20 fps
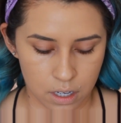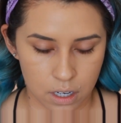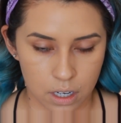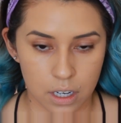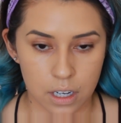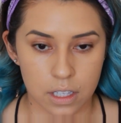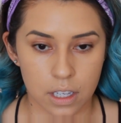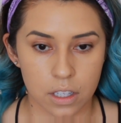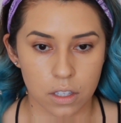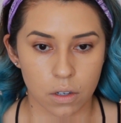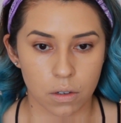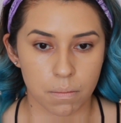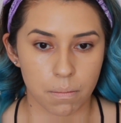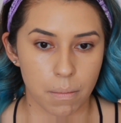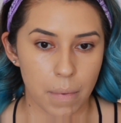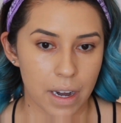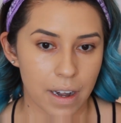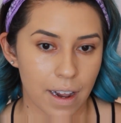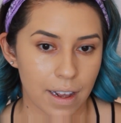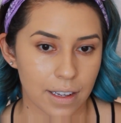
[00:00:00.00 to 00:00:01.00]
because that's
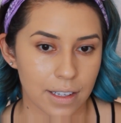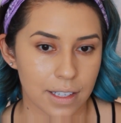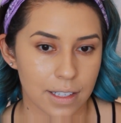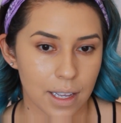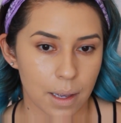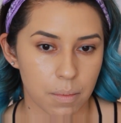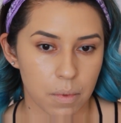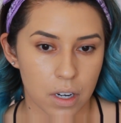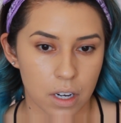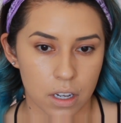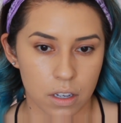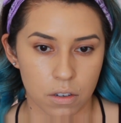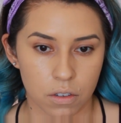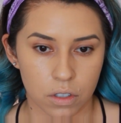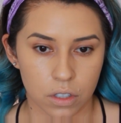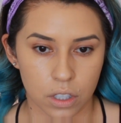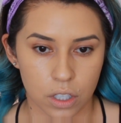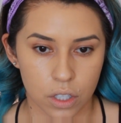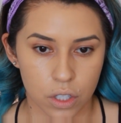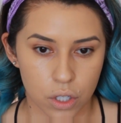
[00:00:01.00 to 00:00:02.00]
my next step that I
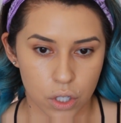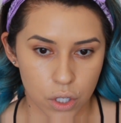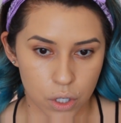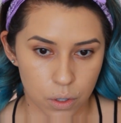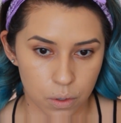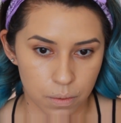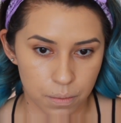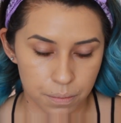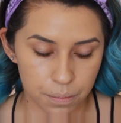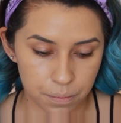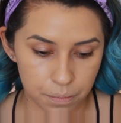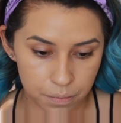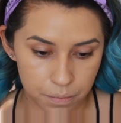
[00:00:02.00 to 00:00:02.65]
usually do.